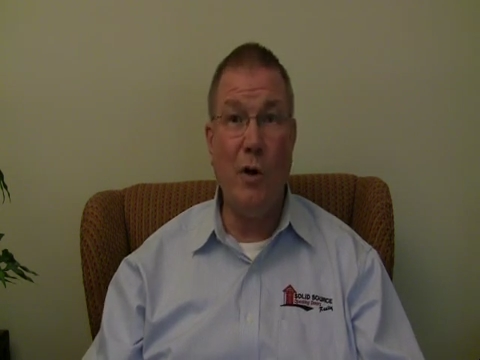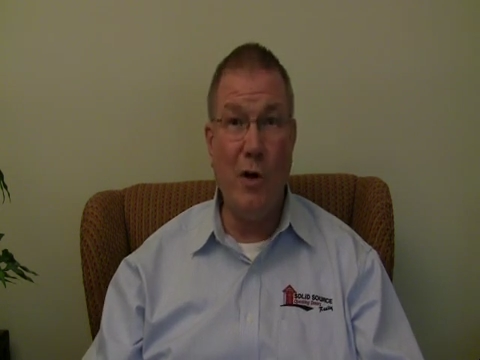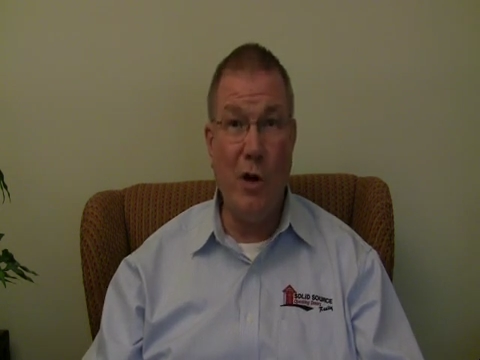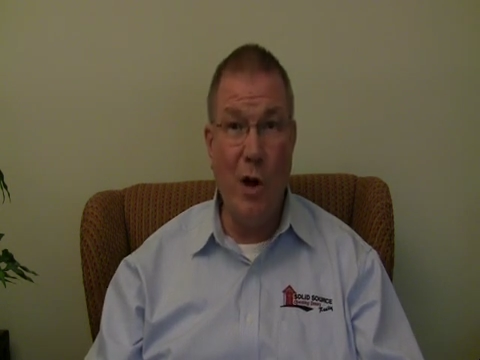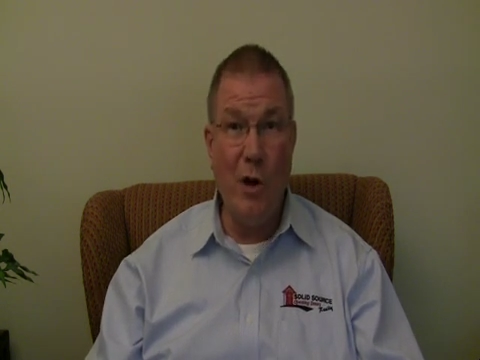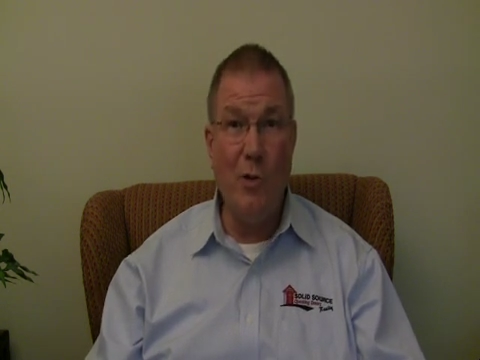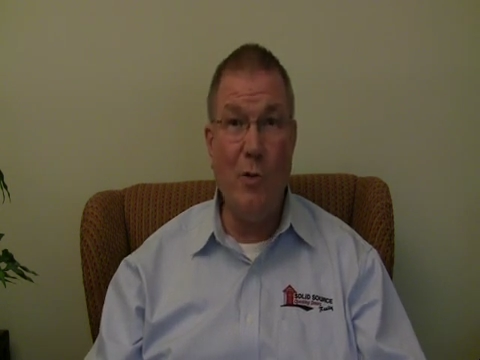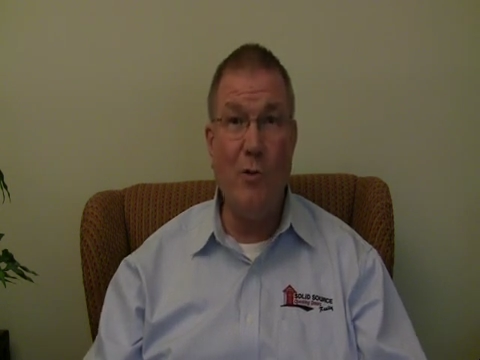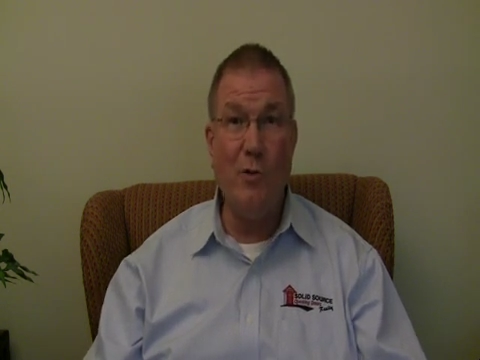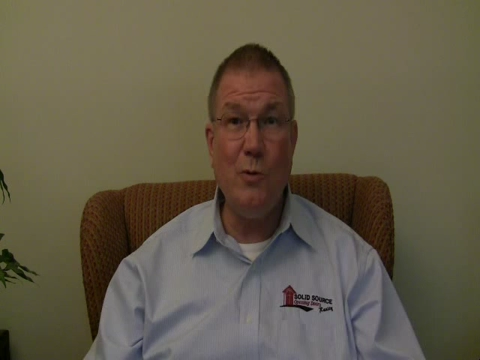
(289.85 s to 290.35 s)

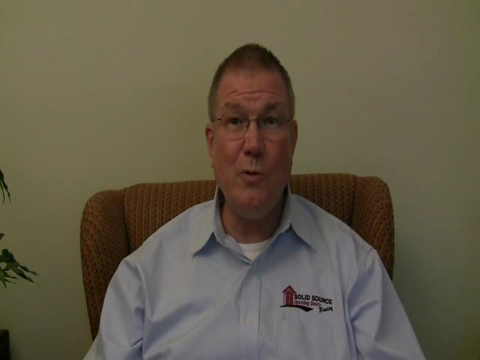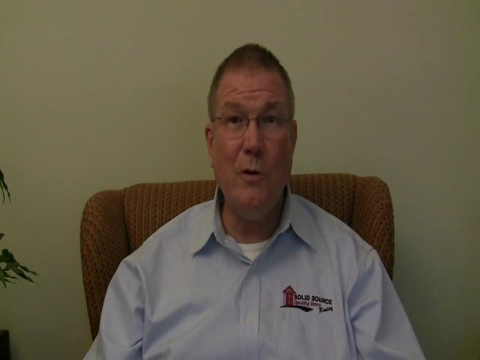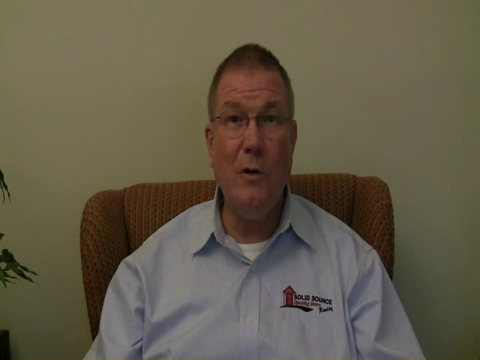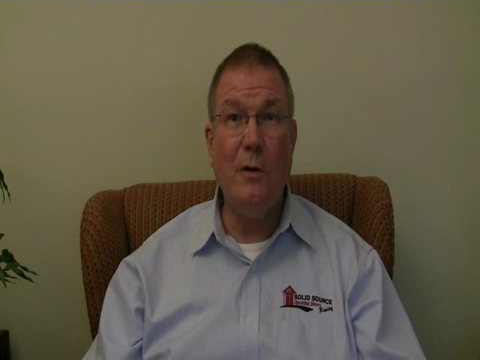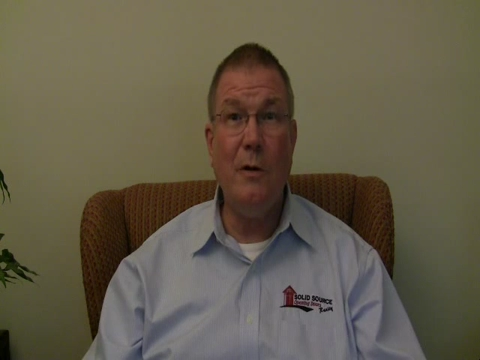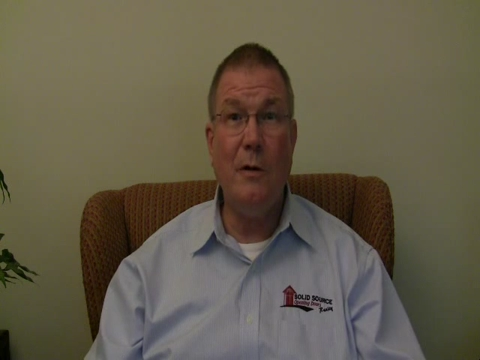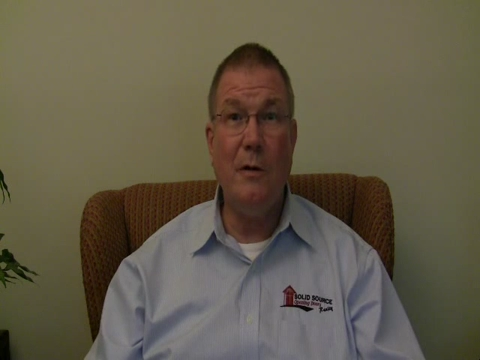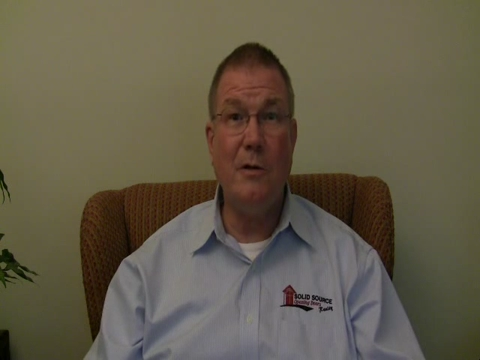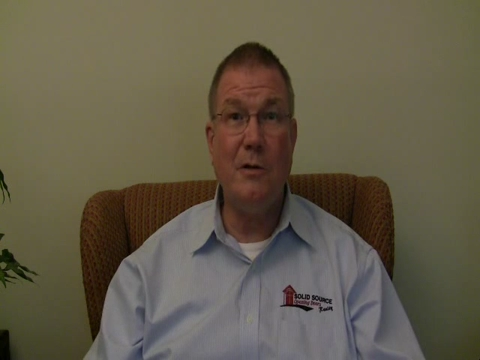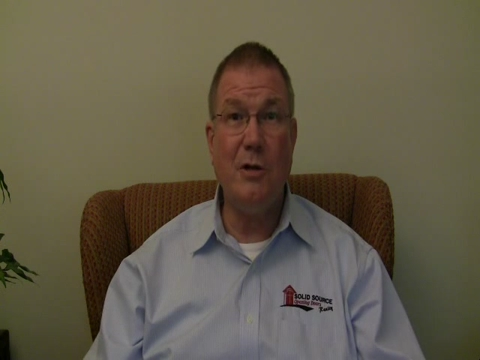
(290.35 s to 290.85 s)
Go
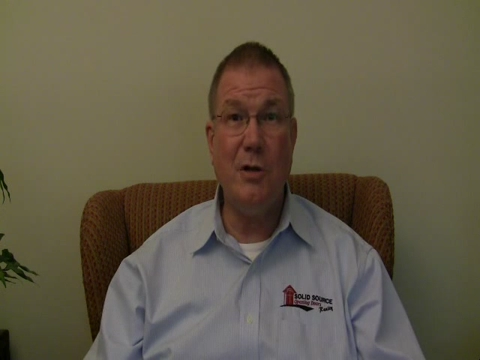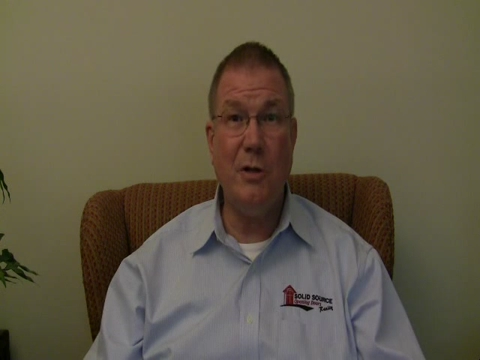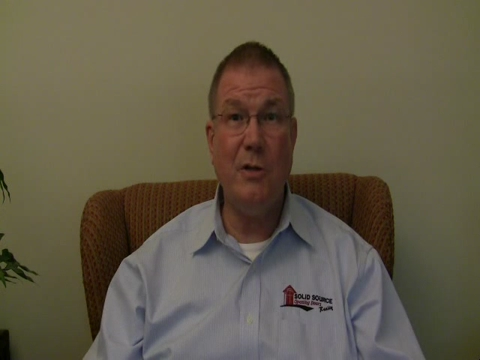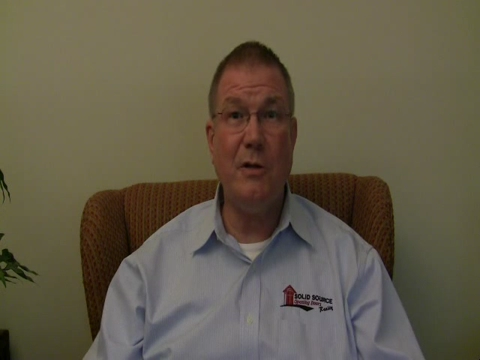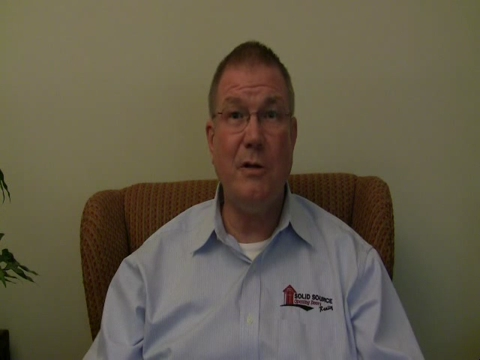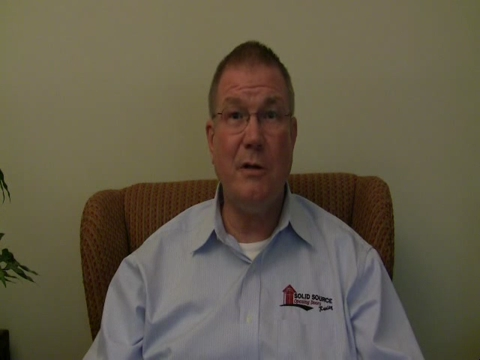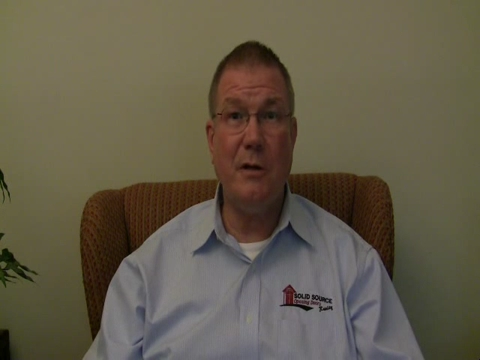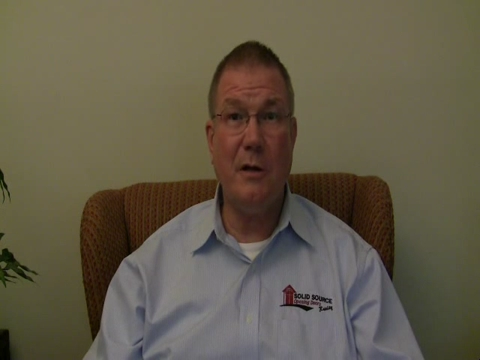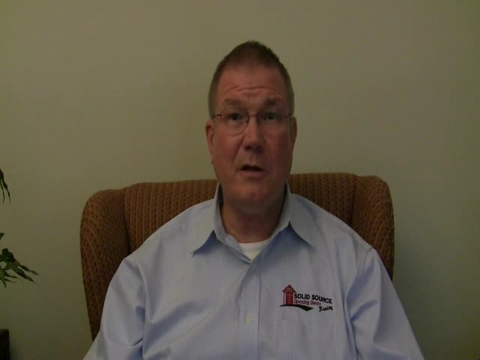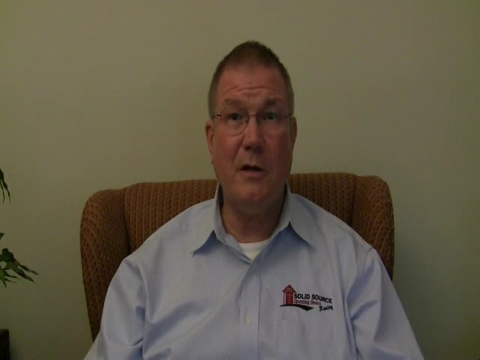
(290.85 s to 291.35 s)
to
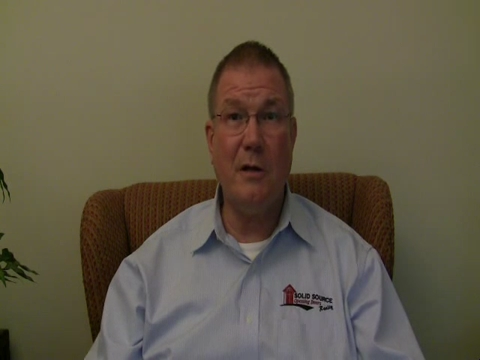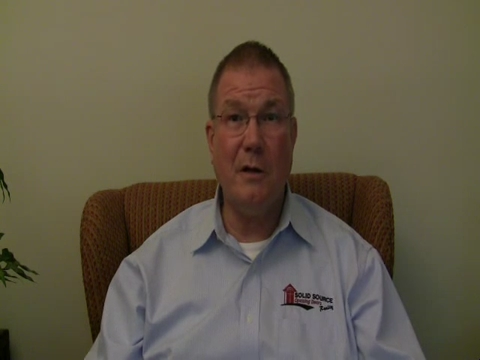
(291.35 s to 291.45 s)
the